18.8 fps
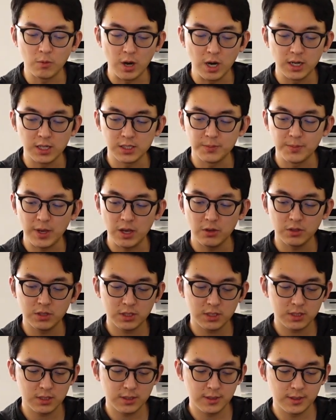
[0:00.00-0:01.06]
wireless
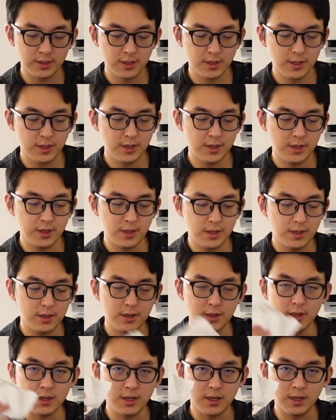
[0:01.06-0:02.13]

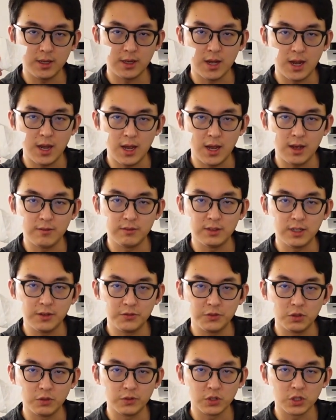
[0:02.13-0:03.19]
mouse, and I have
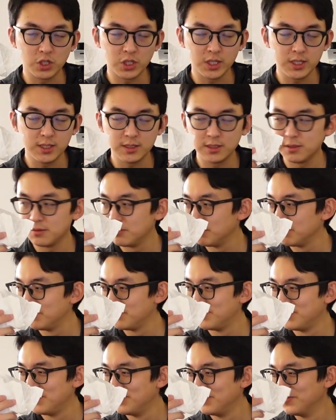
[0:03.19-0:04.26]
leftover cookies,
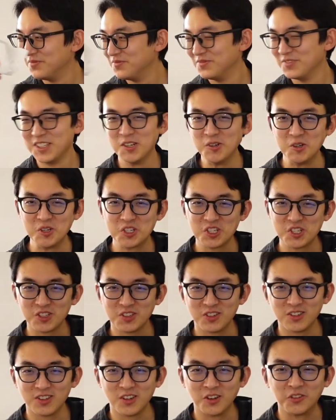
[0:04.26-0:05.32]
which
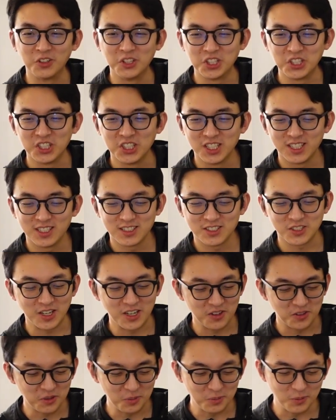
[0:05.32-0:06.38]
are really good. I
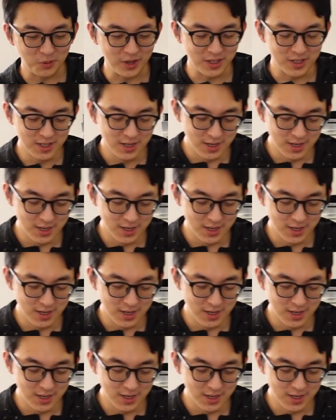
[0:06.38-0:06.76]
decided to throw them away,